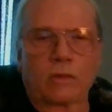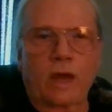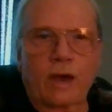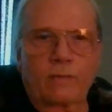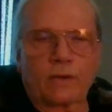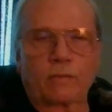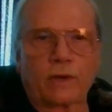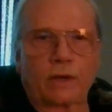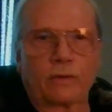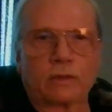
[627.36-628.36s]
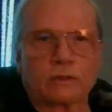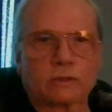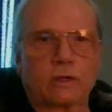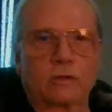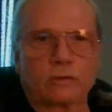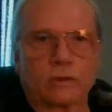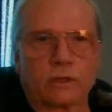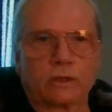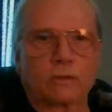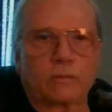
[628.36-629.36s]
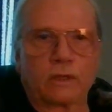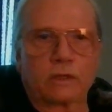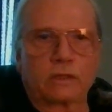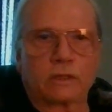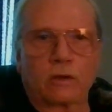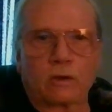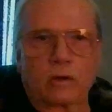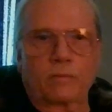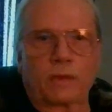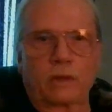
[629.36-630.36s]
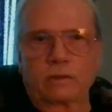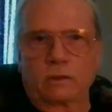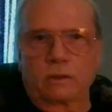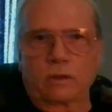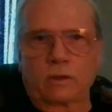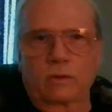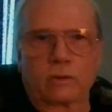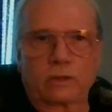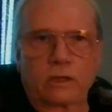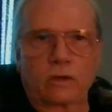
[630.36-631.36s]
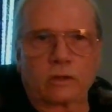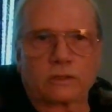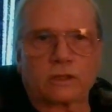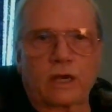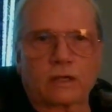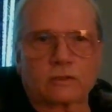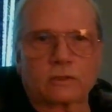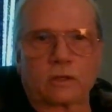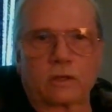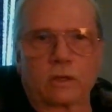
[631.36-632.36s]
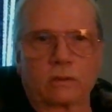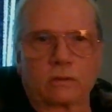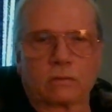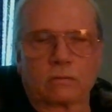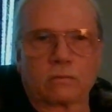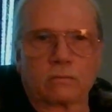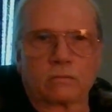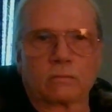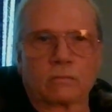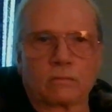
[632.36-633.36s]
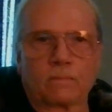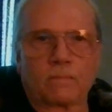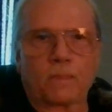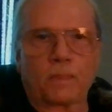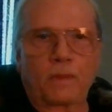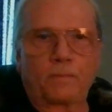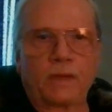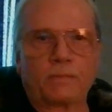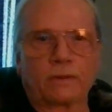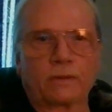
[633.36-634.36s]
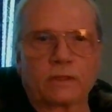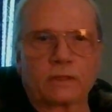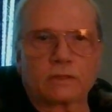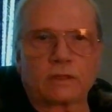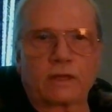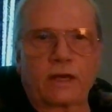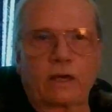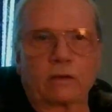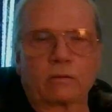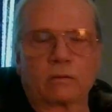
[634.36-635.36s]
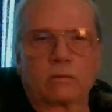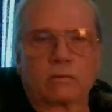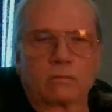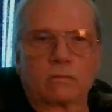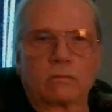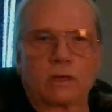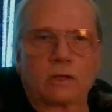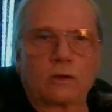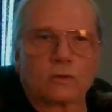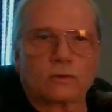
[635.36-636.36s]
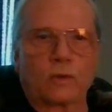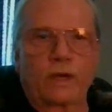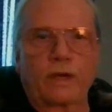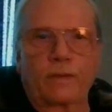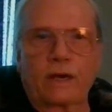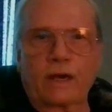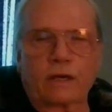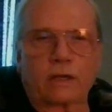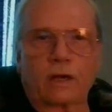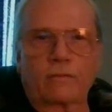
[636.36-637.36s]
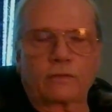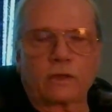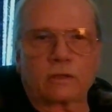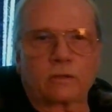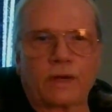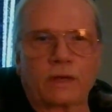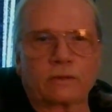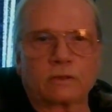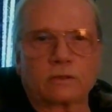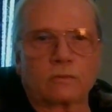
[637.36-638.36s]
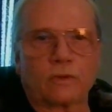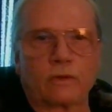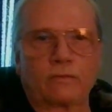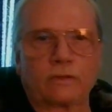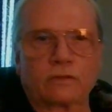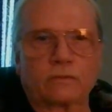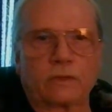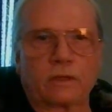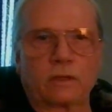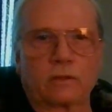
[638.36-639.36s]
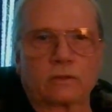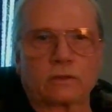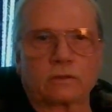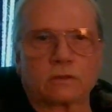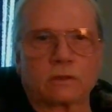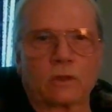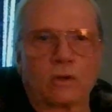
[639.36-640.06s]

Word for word: happened upon this country and committed terror, uh, you know, terrorist acts on the people of this land. It goes way back, and I've talked about this in previous videos. It's